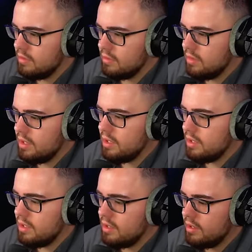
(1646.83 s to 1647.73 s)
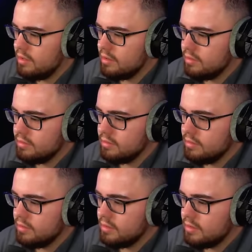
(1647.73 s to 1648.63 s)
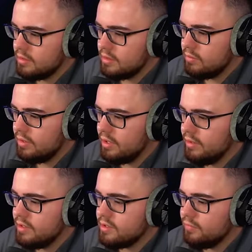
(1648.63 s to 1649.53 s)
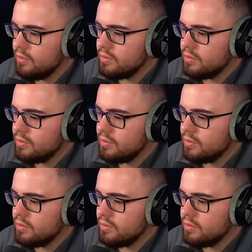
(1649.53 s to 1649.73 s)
Okay, yeah. Gotcha. We done this a few